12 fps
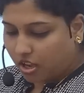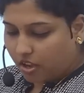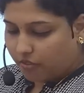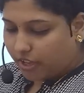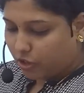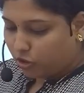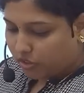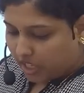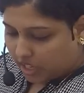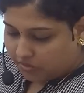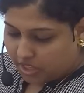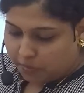Very good,
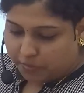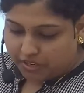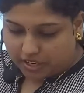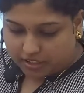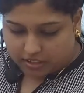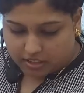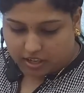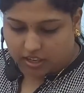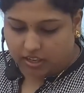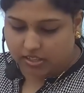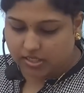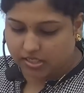Devi, Priyanka,
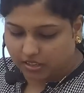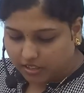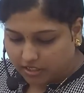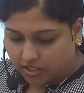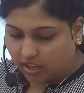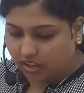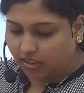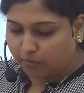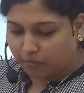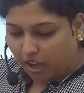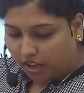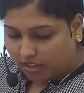Saranya,
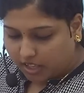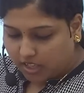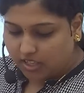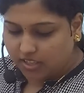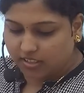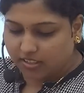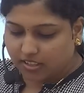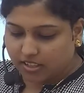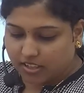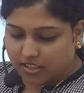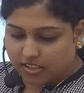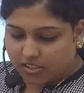Mari,
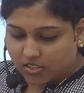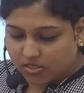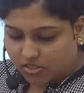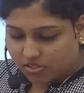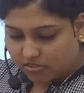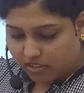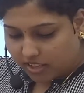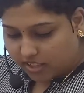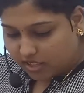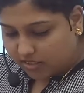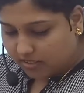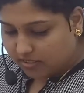
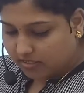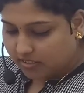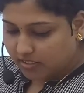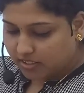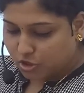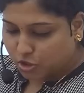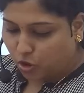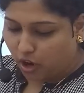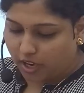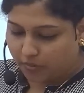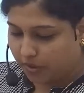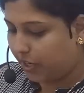Srilin, Joy.
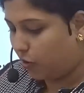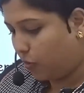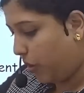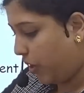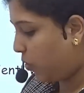Very good, very good,